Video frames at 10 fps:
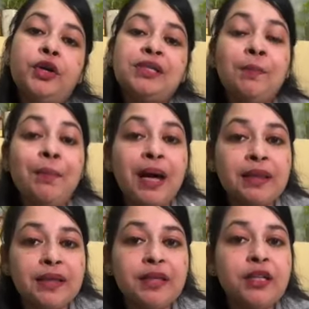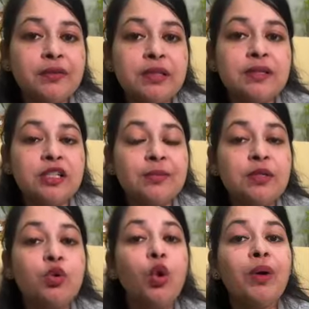your sympathetic nervous system
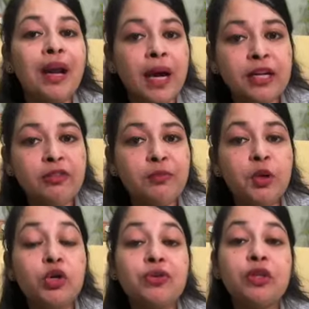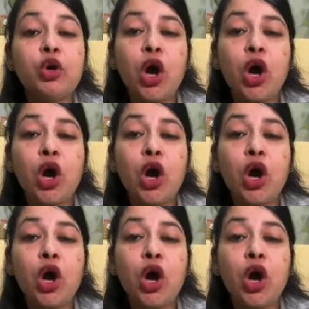is overactive because of the